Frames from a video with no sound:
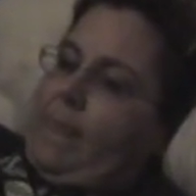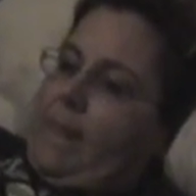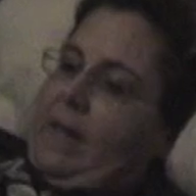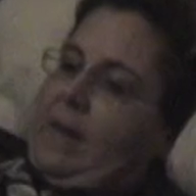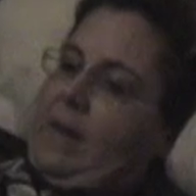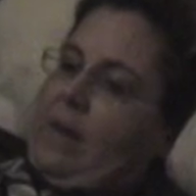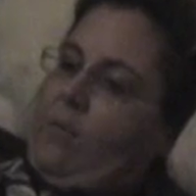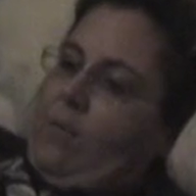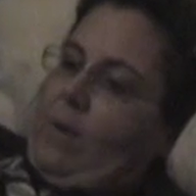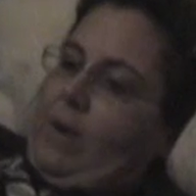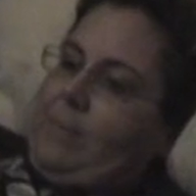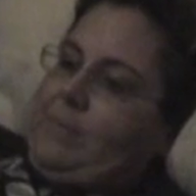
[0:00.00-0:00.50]

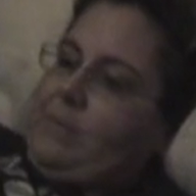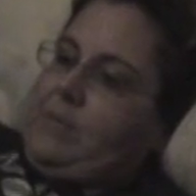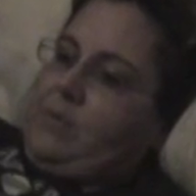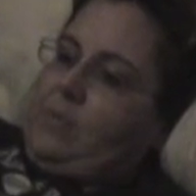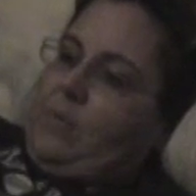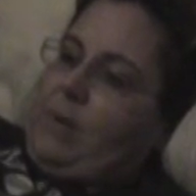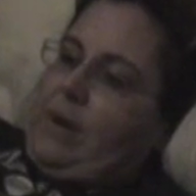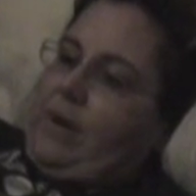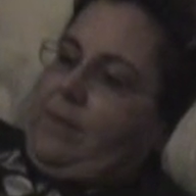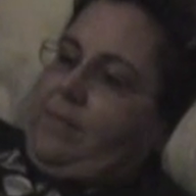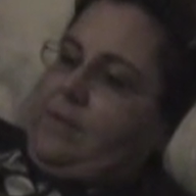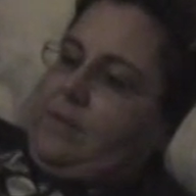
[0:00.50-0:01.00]
and he wiped
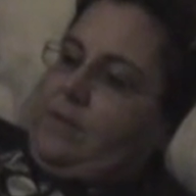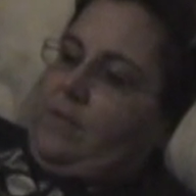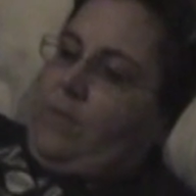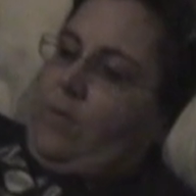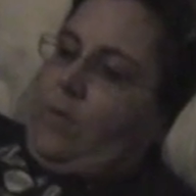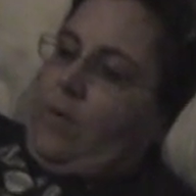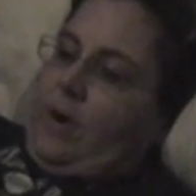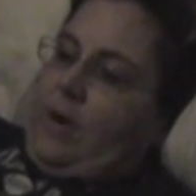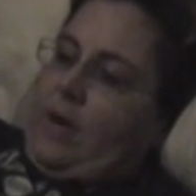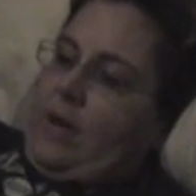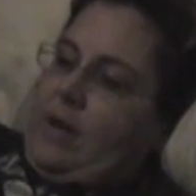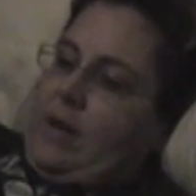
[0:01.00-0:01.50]
sweat off his
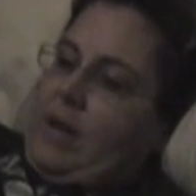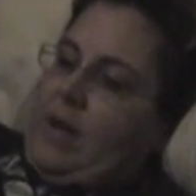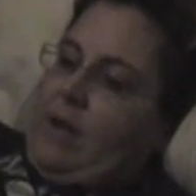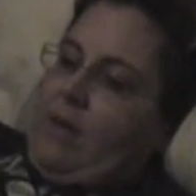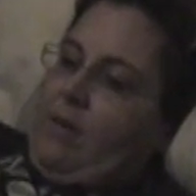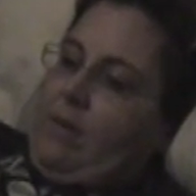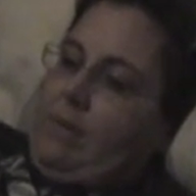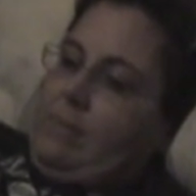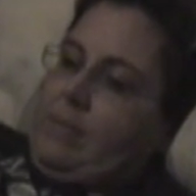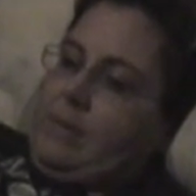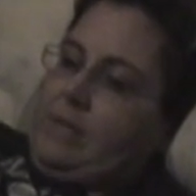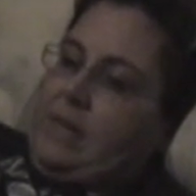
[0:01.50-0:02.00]
forehead, and
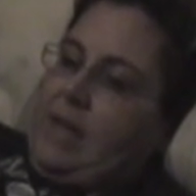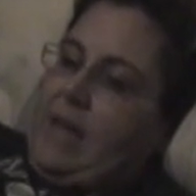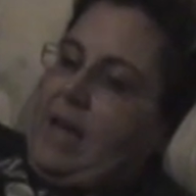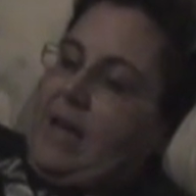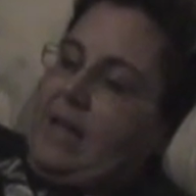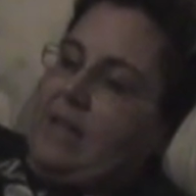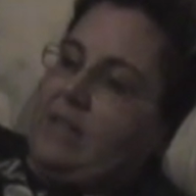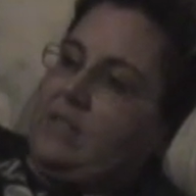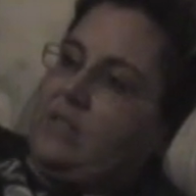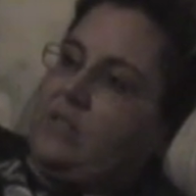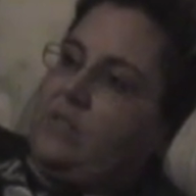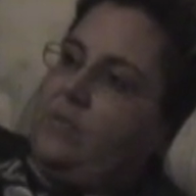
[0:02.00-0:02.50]
Grandma's
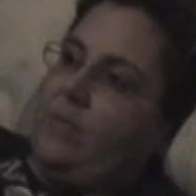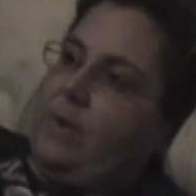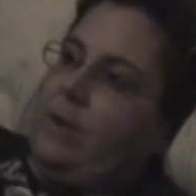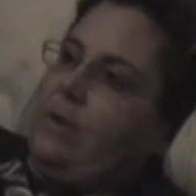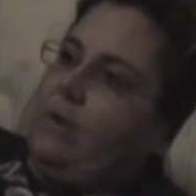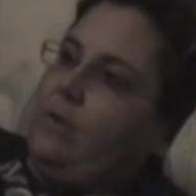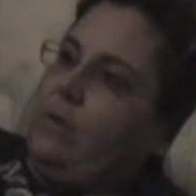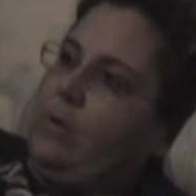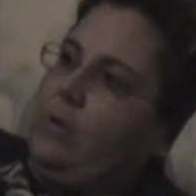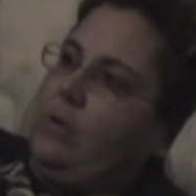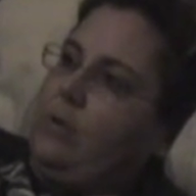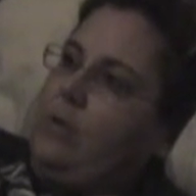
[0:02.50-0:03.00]
eyes
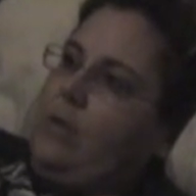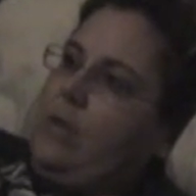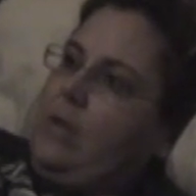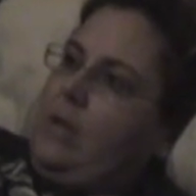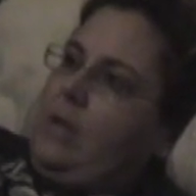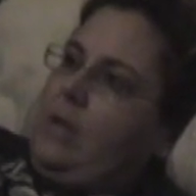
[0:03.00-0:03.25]
twinkled.